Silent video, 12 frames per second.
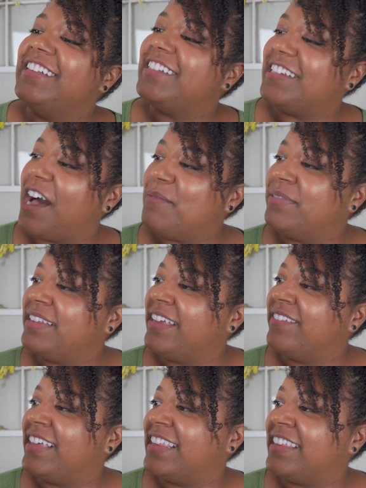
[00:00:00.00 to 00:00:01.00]
Stop
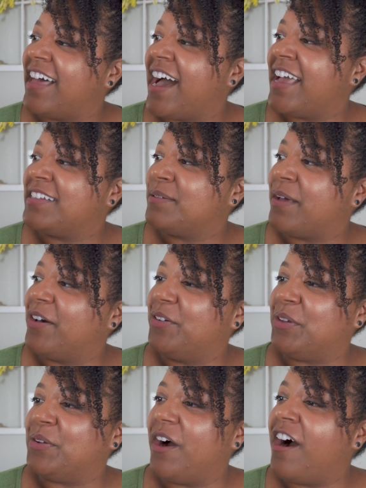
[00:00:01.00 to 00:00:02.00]
believing the lies about
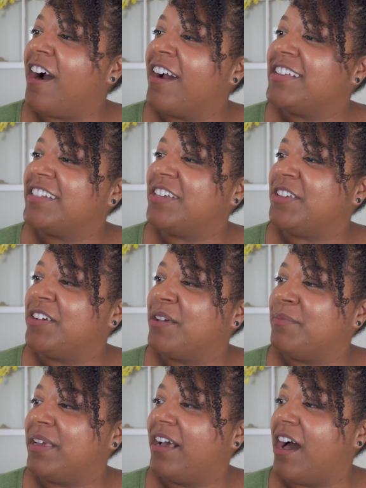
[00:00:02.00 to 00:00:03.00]
who you are so you
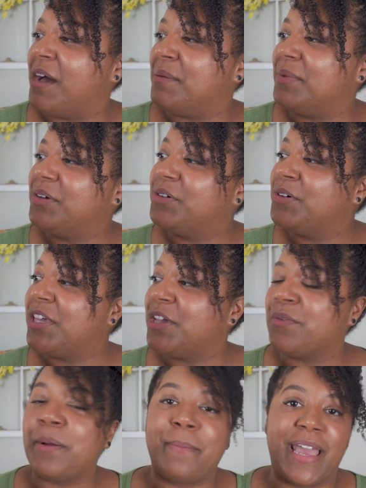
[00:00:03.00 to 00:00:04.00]
can become who
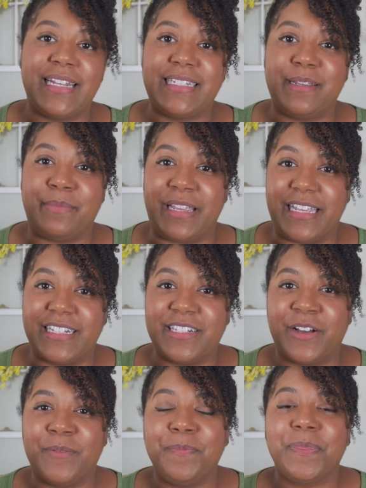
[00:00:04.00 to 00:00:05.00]
you were meant to be.
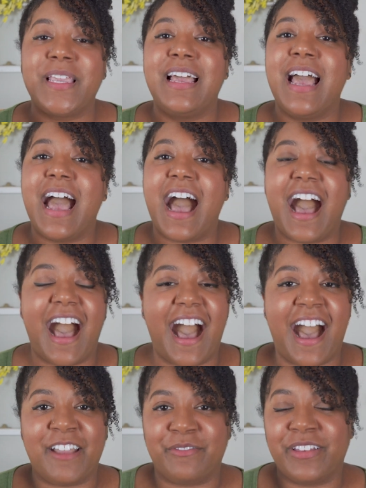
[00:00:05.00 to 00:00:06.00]
So
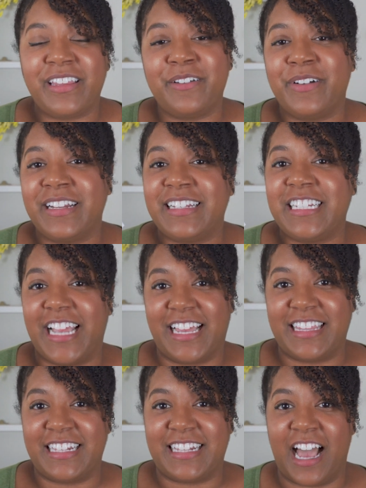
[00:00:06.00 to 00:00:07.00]
I really want to check
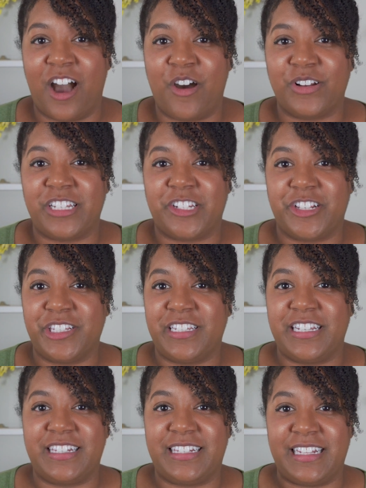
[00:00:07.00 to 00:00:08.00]
this out just
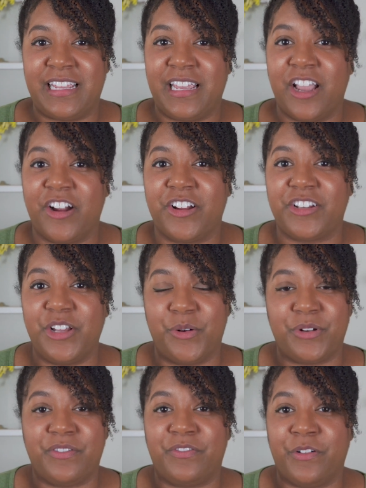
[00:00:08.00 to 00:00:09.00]
to see her
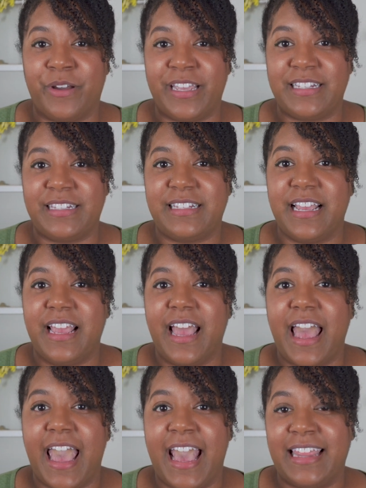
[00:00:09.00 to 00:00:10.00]
tone of voice
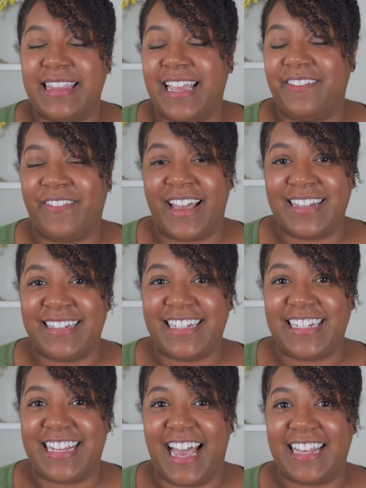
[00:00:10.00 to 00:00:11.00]
and the advice that
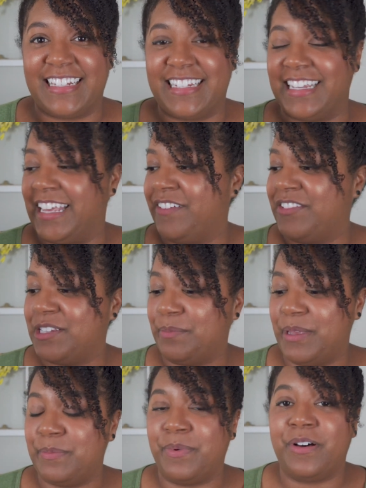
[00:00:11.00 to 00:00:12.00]
she has to give to
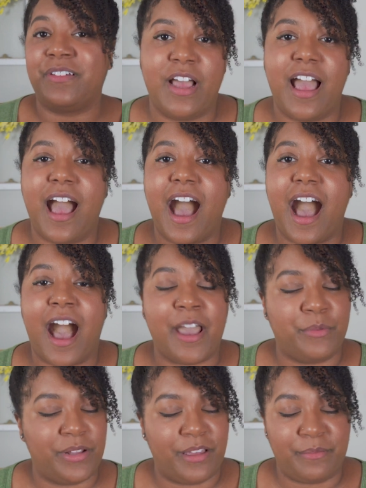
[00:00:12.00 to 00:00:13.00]
people. I
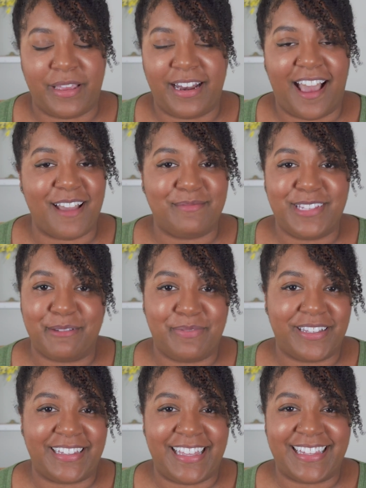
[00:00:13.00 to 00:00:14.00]
will admit I'm
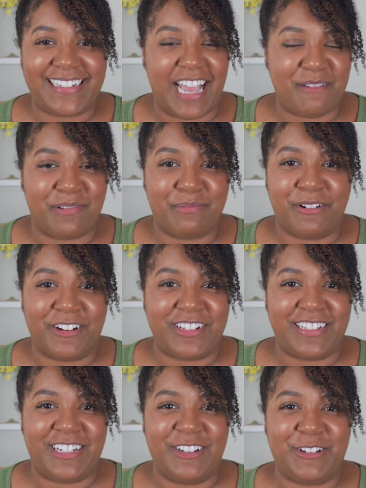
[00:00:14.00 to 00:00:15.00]
typically the type of
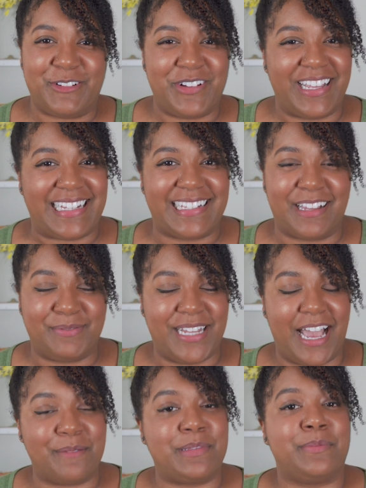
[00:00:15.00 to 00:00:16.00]
person who can
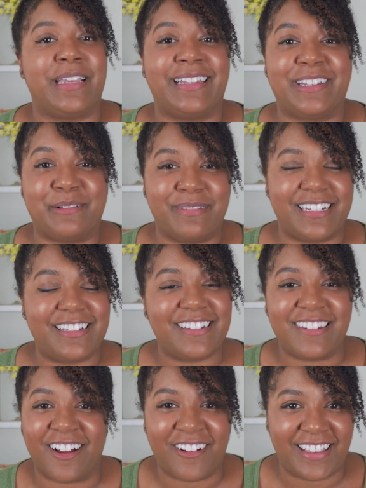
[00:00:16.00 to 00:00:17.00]
sometimes be a little bit
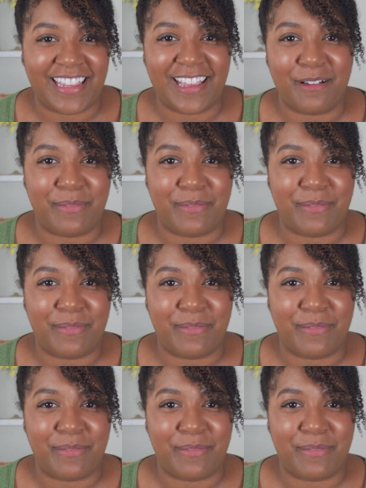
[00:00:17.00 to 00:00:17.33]
snarky